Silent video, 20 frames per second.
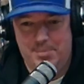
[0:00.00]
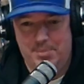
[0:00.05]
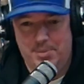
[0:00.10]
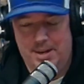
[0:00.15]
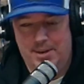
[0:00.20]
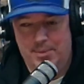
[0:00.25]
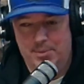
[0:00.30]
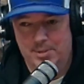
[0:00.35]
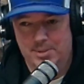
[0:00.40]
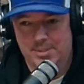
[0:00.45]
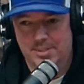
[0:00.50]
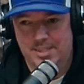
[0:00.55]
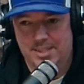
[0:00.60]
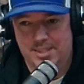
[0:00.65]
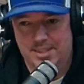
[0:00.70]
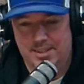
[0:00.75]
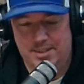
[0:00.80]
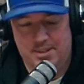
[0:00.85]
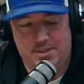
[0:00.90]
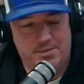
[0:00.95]
um, I will
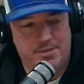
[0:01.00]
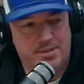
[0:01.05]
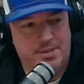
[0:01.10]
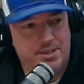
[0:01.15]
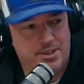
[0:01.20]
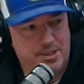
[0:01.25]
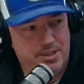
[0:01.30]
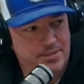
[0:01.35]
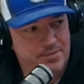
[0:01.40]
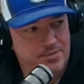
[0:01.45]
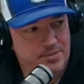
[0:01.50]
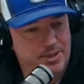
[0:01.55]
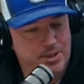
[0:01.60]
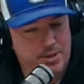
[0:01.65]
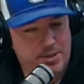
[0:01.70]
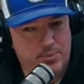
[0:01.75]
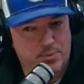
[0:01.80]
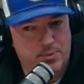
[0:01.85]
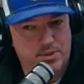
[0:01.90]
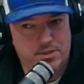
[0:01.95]
say they are very
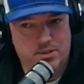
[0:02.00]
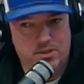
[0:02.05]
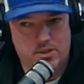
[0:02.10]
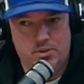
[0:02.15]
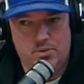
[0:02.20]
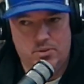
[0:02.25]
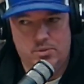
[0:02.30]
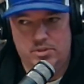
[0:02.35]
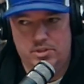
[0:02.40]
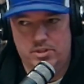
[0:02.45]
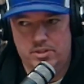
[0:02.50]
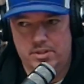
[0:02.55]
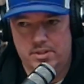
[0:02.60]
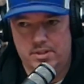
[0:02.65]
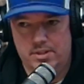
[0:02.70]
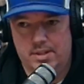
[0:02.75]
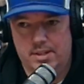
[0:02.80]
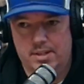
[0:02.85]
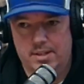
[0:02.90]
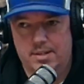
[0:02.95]
very well
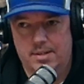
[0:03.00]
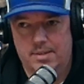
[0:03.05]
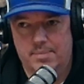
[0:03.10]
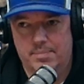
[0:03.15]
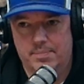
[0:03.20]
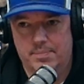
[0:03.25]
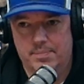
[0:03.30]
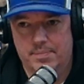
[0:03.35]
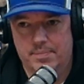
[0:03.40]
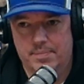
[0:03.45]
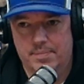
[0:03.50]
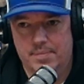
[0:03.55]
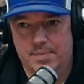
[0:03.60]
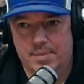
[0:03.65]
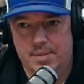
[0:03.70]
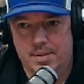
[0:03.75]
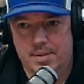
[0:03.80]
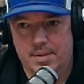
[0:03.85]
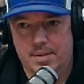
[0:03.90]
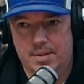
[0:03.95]
coached. Um,
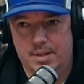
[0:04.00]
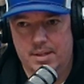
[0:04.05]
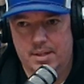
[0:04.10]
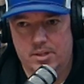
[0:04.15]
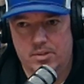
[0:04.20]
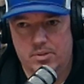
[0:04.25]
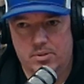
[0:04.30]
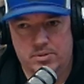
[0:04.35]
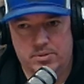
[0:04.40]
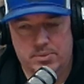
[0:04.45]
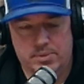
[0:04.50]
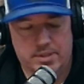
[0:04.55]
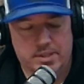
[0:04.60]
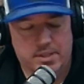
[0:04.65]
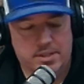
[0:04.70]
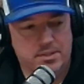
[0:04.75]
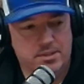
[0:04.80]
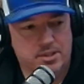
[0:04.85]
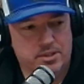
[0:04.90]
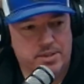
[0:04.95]
I think
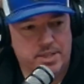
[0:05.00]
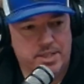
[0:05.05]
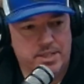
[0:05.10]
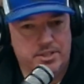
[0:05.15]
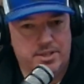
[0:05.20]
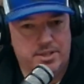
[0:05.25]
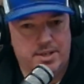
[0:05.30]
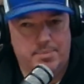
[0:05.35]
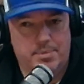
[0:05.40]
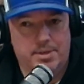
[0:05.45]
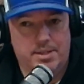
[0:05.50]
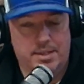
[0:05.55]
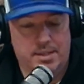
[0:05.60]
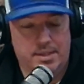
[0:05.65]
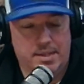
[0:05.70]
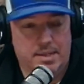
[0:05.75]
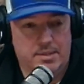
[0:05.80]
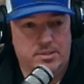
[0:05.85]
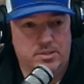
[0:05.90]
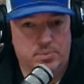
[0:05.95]
Goldsworthy does a great job, and I
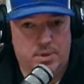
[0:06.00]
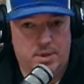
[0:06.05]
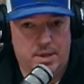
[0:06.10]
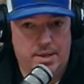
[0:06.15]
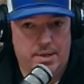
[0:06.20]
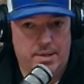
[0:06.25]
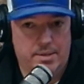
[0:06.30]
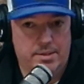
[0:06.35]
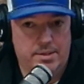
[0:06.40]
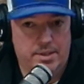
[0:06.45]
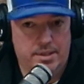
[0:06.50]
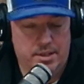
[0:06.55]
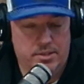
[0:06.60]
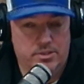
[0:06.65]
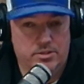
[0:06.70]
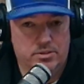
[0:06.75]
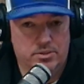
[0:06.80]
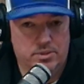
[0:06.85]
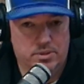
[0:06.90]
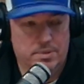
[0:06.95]
think that's why
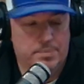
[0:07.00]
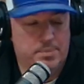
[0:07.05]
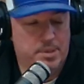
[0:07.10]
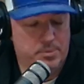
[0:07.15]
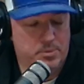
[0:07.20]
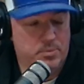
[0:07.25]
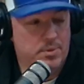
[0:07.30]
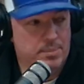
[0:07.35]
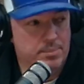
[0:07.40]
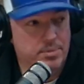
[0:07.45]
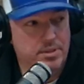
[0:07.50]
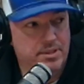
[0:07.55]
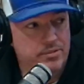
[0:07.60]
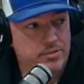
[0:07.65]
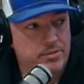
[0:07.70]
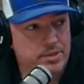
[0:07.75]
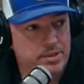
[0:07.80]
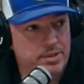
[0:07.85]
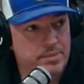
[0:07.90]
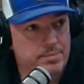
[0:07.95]
they are so good. People want to
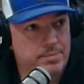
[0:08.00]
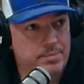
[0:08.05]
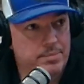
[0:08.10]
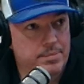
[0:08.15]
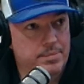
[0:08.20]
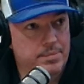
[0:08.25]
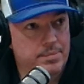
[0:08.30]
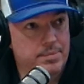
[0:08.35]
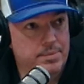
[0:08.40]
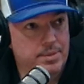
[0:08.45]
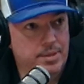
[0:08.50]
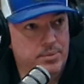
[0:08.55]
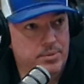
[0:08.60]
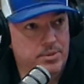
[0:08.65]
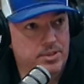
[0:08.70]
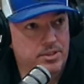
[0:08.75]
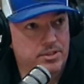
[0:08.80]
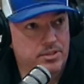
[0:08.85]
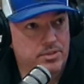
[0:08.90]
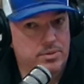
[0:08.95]
play for him.
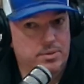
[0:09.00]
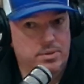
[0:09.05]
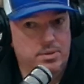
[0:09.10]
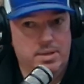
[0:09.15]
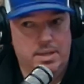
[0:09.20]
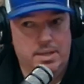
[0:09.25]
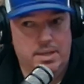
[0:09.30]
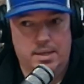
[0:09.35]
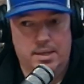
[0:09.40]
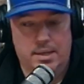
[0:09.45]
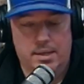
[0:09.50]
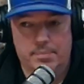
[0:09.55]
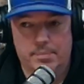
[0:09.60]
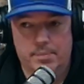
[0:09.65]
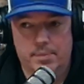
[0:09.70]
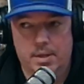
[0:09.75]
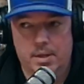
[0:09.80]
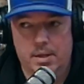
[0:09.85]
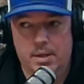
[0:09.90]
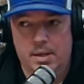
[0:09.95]
They really do.
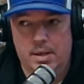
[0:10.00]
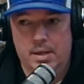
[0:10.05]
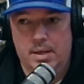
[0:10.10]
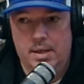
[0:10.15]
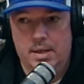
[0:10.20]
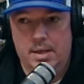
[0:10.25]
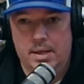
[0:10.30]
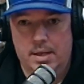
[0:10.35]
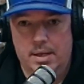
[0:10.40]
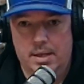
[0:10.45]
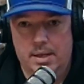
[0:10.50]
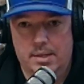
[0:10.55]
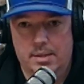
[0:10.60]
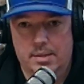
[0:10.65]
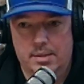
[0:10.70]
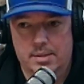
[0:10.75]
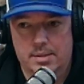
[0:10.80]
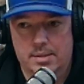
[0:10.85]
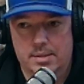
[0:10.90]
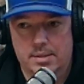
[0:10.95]
Um,
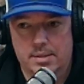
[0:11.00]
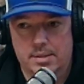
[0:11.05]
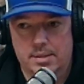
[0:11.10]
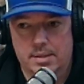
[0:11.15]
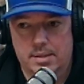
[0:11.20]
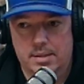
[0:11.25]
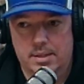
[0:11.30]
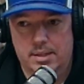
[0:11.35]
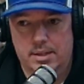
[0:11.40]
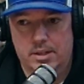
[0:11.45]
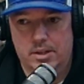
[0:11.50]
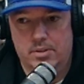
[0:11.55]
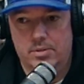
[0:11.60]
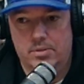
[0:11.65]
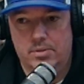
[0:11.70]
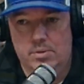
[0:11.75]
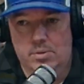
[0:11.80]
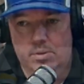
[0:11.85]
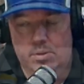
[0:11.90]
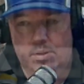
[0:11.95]
and you
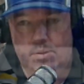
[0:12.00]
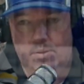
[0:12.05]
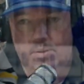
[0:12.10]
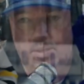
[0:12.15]
know,